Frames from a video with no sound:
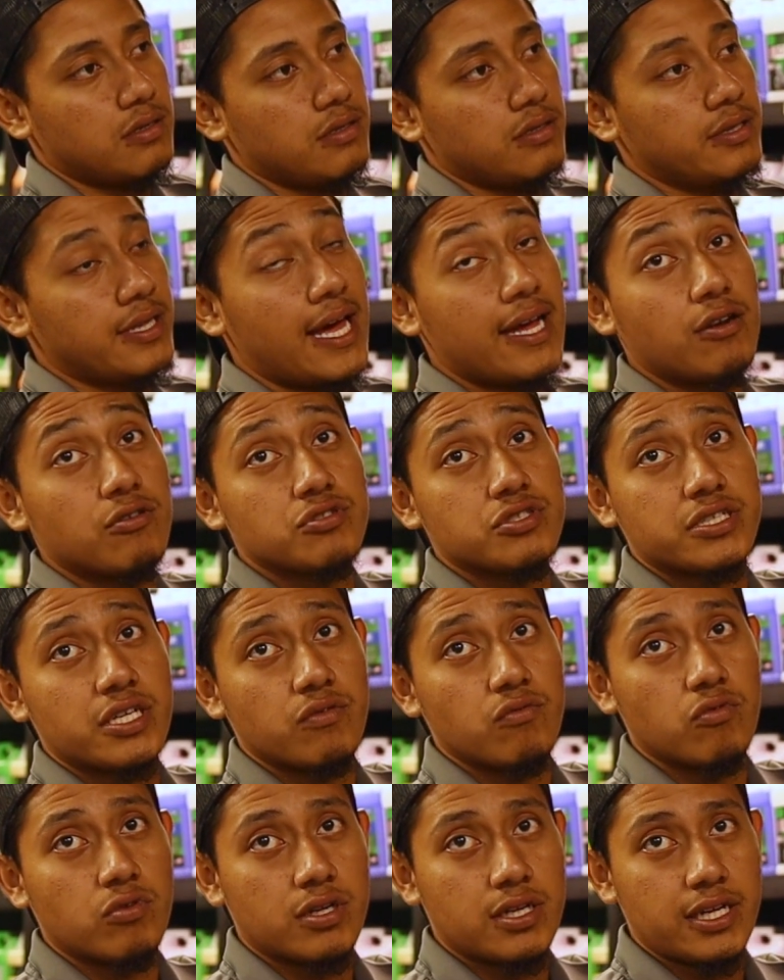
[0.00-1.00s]
nano
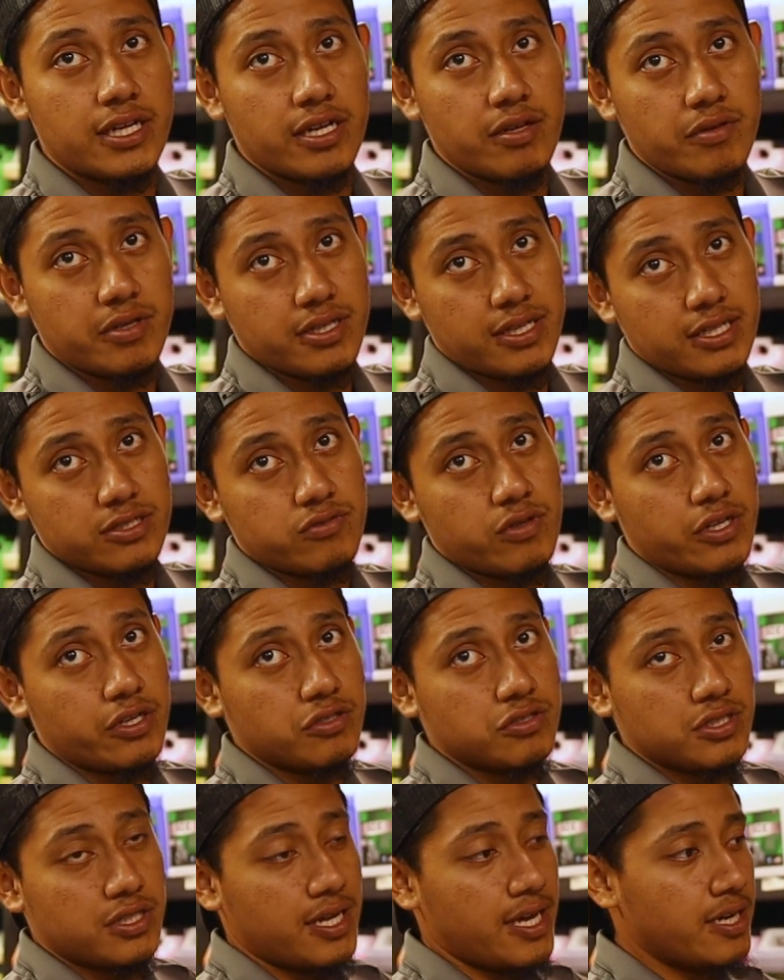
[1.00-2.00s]
skin will clean it, because that's what I
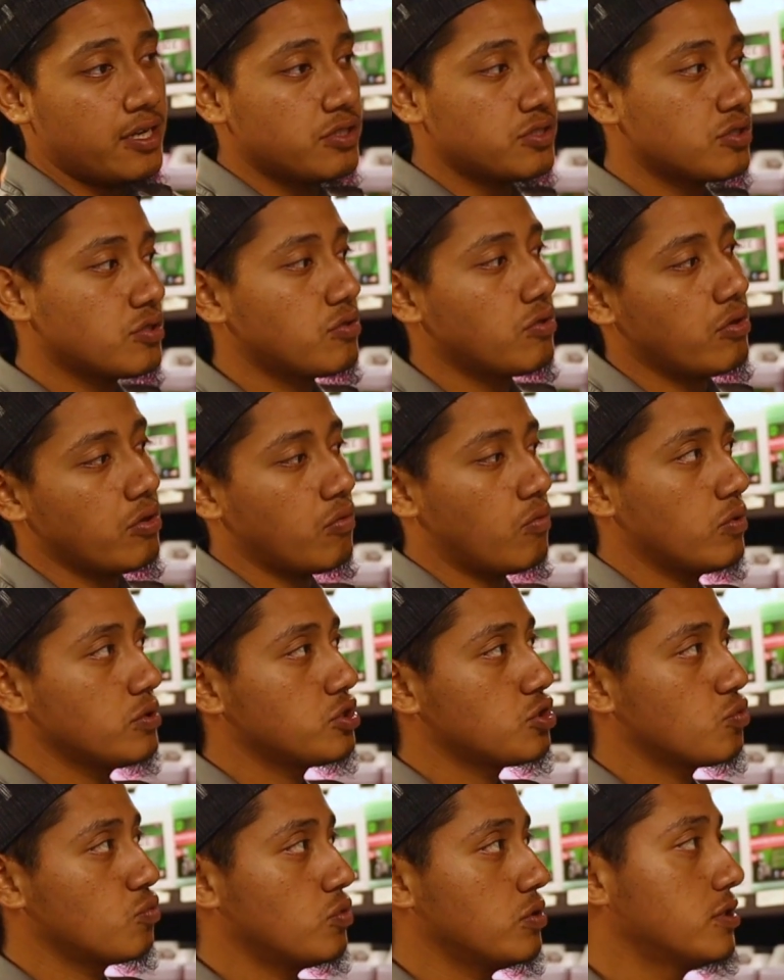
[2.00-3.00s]
use, a nano skin or the
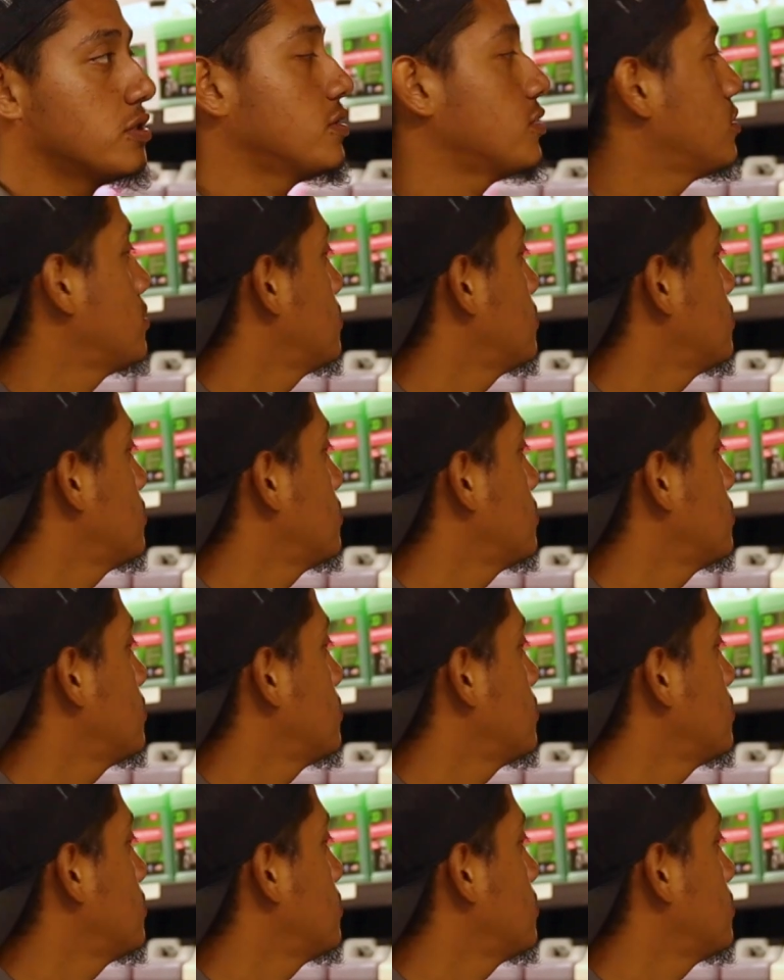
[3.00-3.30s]
1-to-1.